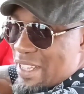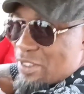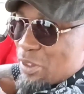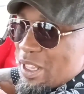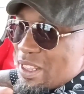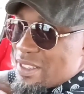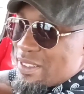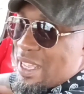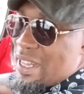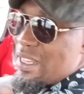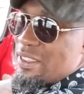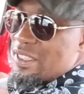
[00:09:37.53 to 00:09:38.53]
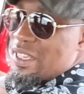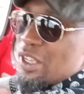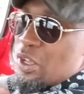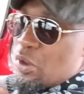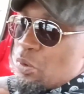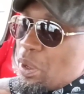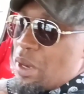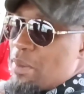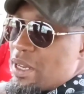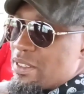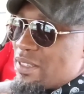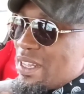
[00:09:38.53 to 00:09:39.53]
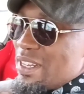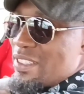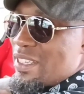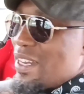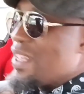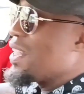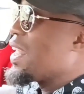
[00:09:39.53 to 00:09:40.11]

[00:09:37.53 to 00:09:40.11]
so leather signage. Wait a minute, Sunny Jele